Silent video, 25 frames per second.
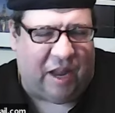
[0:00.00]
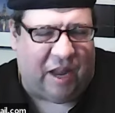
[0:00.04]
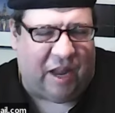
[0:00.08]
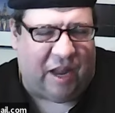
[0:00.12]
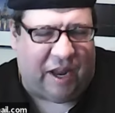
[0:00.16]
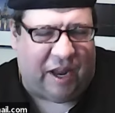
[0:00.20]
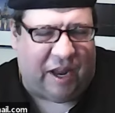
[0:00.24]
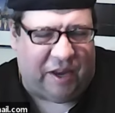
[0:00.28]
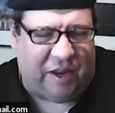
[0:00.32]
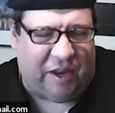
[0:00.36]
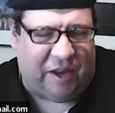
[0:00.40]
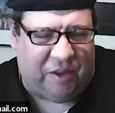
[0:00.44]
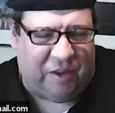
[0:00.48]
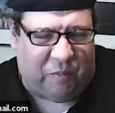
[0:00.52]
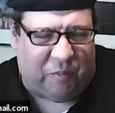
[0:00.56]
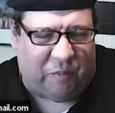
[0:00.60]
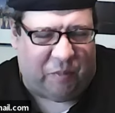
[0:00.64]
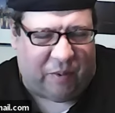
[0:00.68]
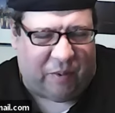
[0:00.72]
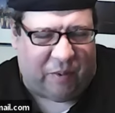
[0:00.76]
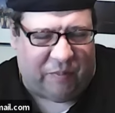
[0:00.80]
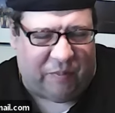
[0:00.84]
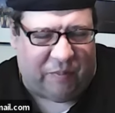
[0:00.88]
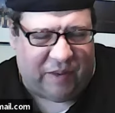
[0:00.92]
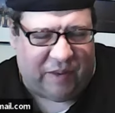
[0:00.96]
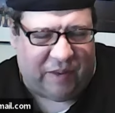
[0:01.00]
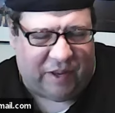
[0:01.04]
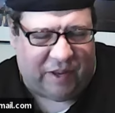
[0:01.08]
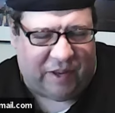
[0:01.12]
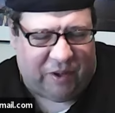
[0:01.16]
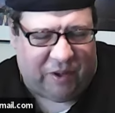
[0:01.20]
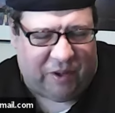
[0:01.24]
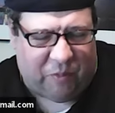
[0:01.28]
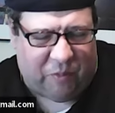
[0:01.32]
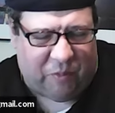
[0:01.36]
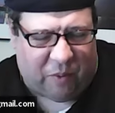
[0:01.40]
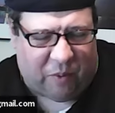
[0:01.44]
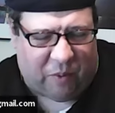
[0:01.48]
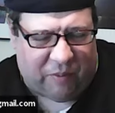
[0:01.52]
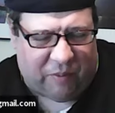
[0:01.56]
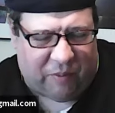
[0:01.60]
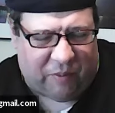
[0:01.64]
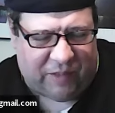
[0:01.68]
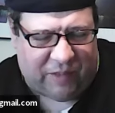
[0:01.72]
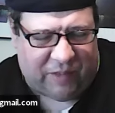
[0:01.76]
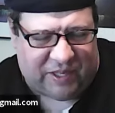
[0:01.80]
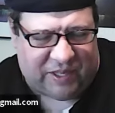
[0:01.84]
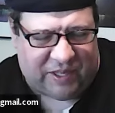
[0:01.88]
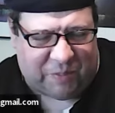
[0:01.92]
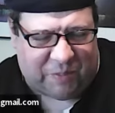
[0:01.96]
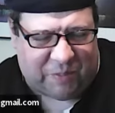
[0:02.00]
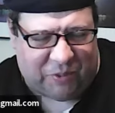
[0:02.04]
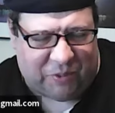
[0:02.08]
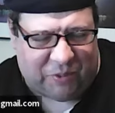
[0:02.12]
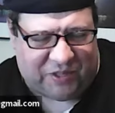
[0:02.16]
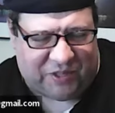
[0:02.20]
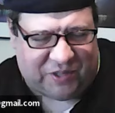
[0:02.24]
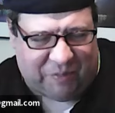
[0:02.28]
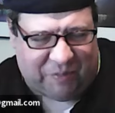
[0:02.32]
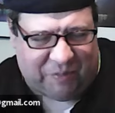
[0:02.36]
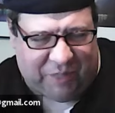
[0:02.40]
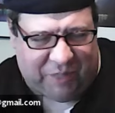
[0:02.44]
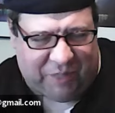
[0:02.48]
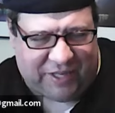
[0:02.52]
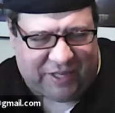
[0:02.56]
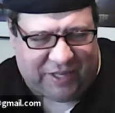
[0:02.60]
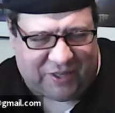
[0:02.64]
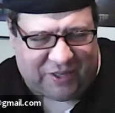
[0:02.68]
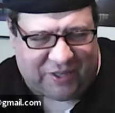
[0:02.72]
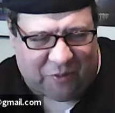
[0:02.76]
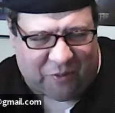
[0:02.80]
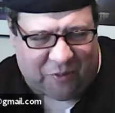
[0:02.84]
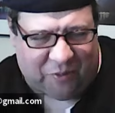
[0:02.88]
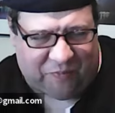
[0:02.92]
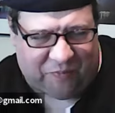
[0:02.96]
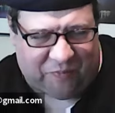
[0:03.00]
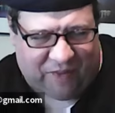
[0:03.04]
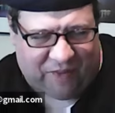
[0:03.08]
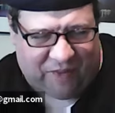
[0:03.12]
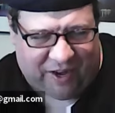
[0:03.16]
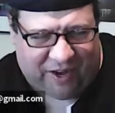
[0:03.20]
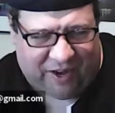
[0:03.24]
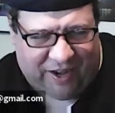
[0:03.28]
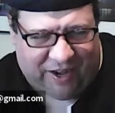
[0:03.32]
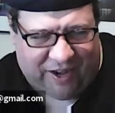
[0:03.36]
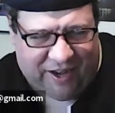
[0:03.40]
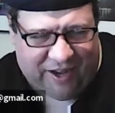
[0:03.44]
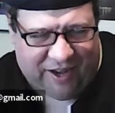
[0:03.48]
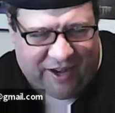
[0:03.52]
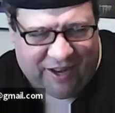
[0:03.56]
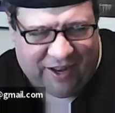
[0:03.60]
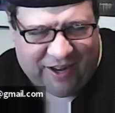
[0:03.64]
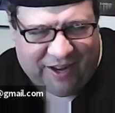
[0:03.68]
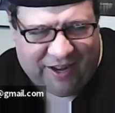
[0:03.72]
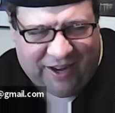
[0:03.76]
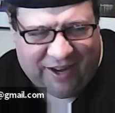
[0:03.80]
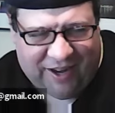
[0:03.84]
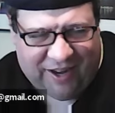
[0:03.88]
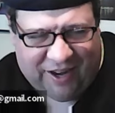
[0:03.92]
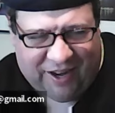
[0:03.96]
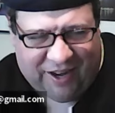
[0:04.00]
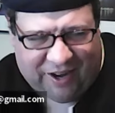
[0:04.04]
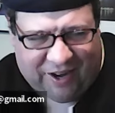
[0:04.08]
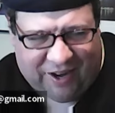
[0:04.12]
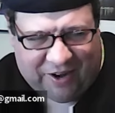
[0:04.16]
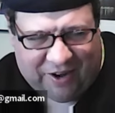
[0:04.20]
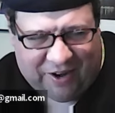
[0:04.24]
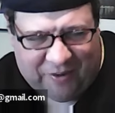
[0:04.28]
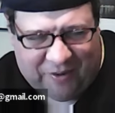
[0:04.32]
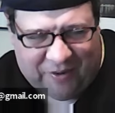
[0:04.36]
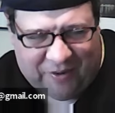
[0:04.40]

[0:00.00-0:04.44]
uh, you weren't you weren't really supposed to be so fun, uh,